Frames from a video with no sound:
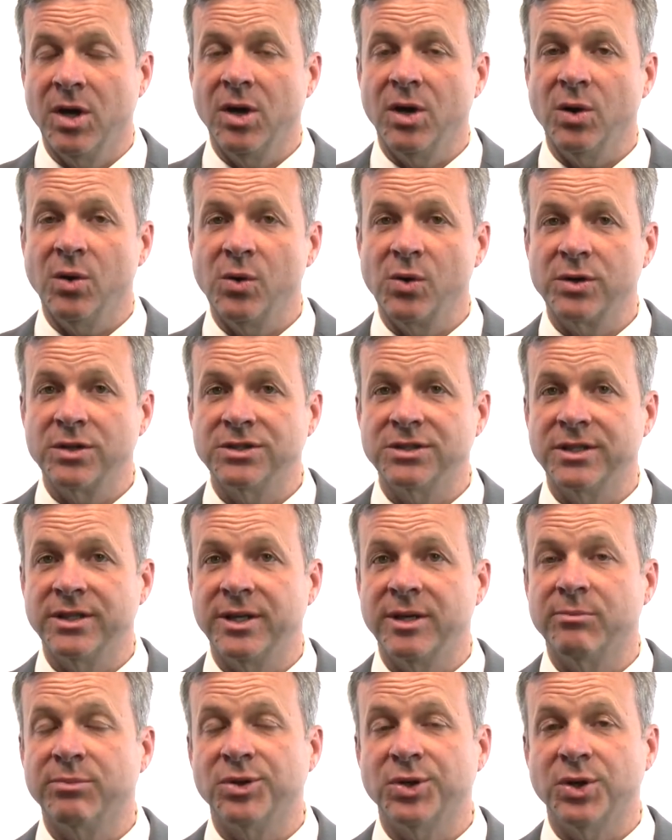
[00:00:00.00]
or is it the
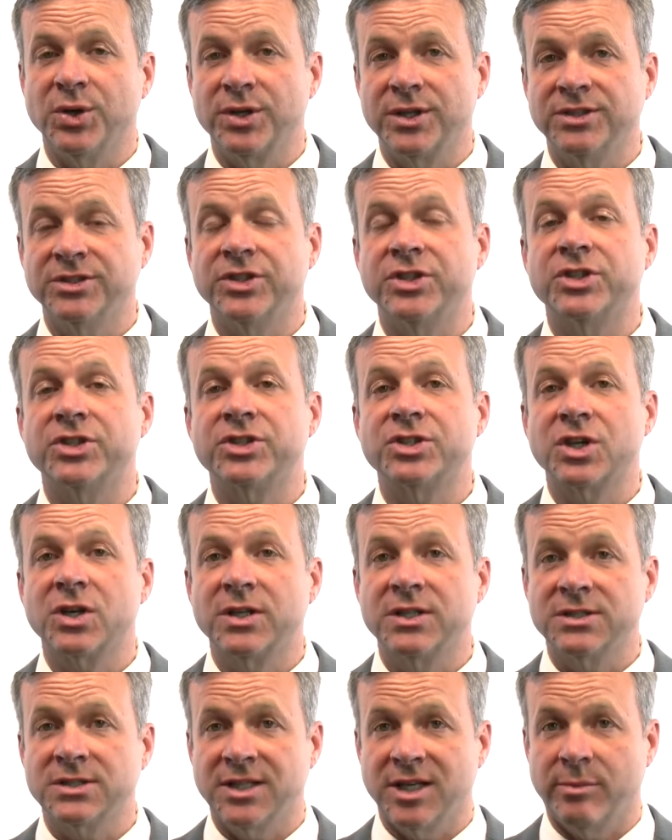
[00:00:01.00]
employer's
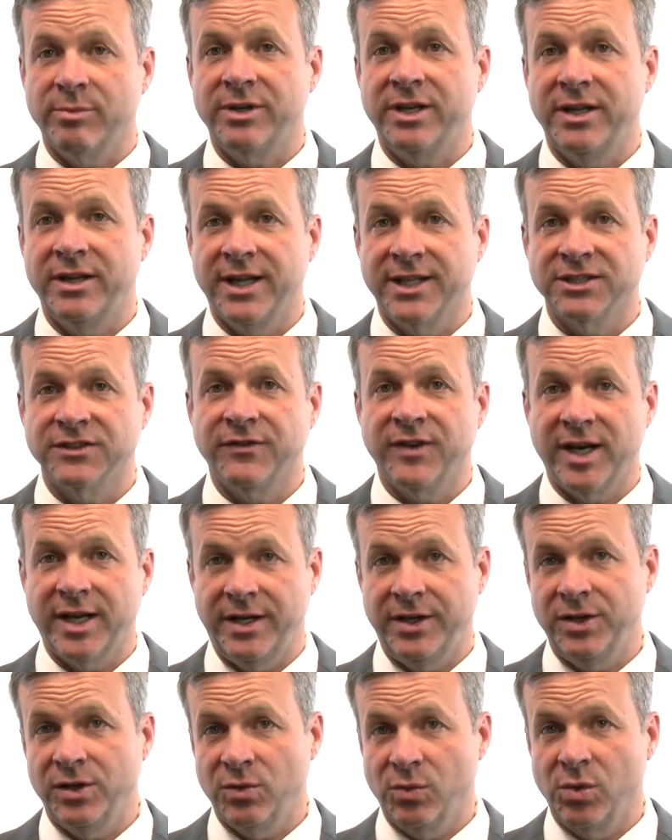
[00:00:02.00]
insurance company that's
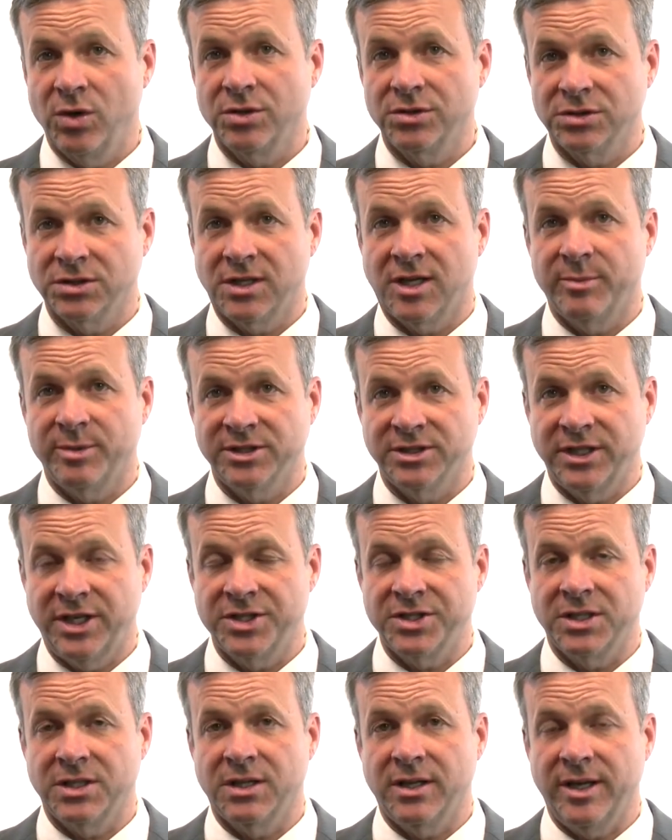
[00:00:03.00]
fighting your workers'
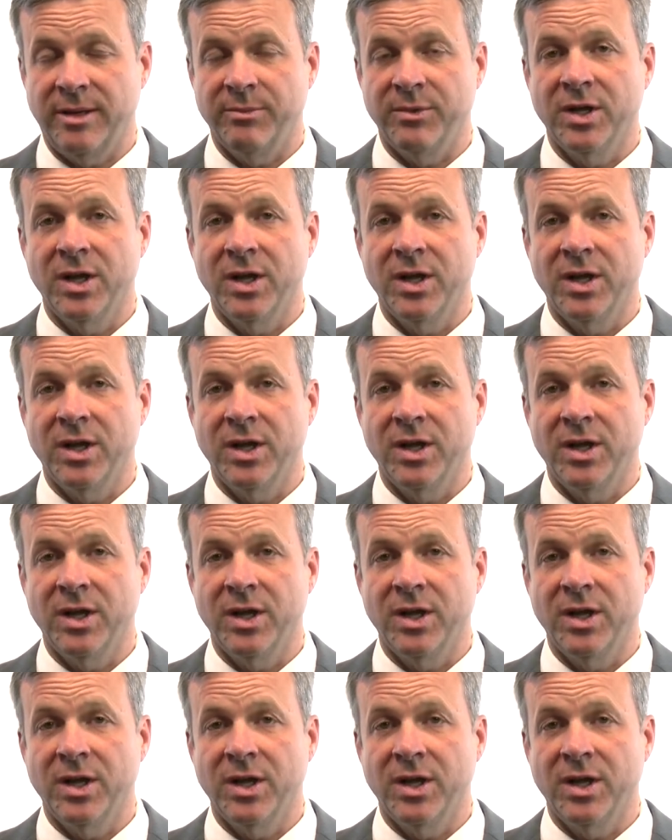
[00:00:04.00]
compensation claim?